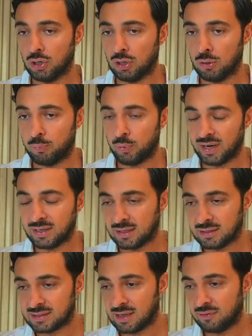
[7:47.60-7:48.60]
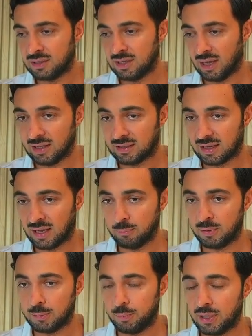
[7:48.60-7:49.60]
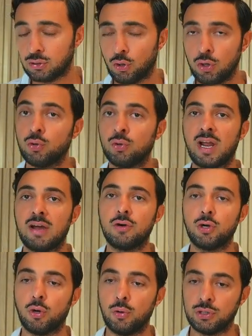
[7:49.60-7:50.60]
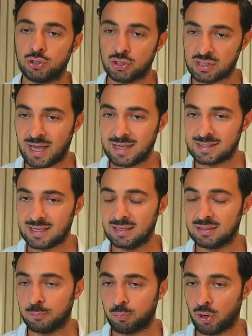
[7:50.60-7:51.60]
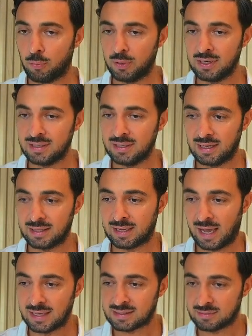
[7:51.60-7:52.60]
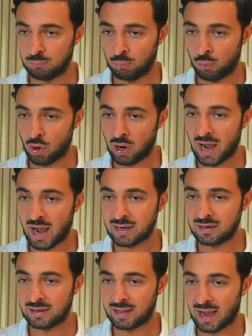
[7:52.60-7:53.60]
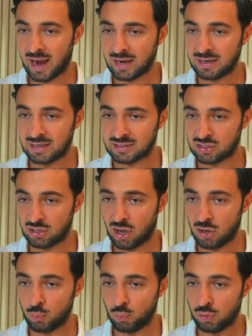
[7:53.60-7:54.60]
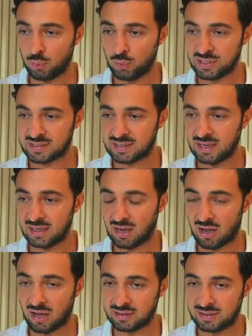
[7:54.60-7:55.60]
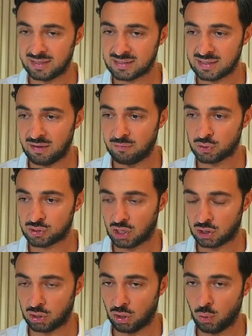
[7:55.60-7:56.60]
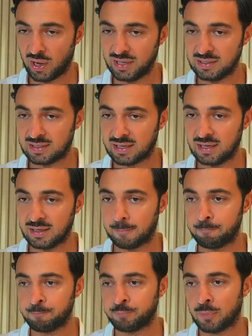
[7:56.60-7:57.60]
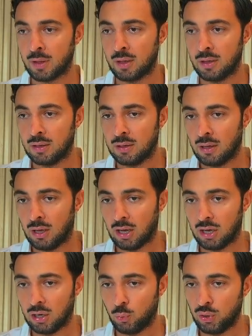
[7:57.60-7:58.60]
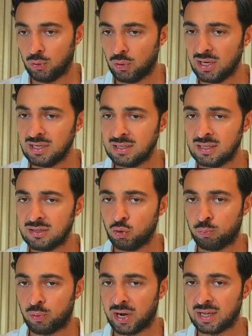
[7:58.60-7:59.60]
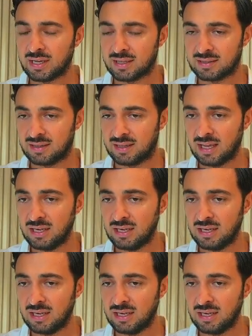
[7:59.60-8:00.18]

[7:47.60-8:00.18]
break the 78k. But Bitcoin, you never know it. Just I say the probability it gets more higher and higher as long we stay at these levels at low 80k. We really need to break at the daily